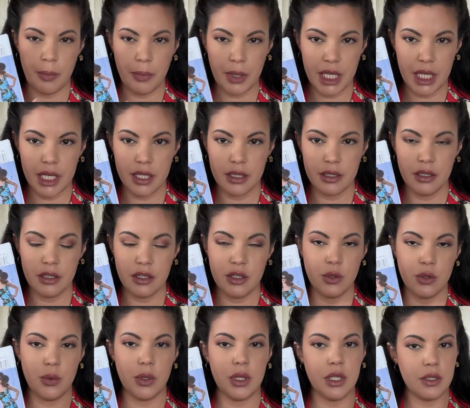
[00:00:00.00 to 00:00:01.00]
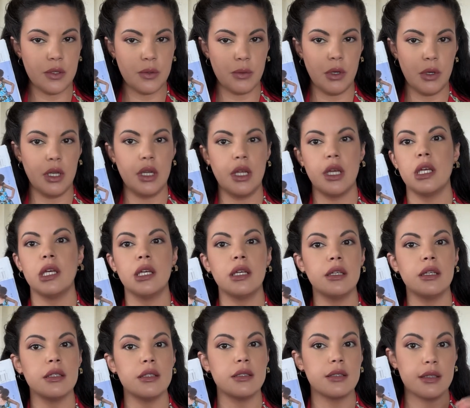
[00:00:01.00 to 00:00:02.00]
I plan to do with this one
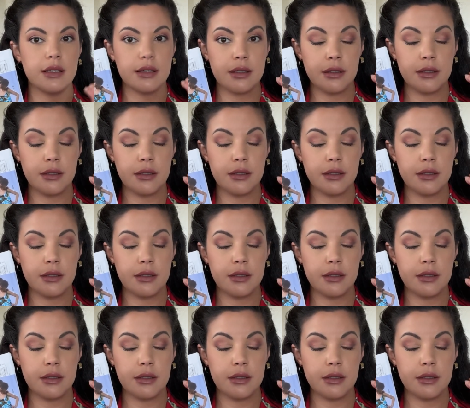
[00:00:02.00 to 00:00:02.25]
is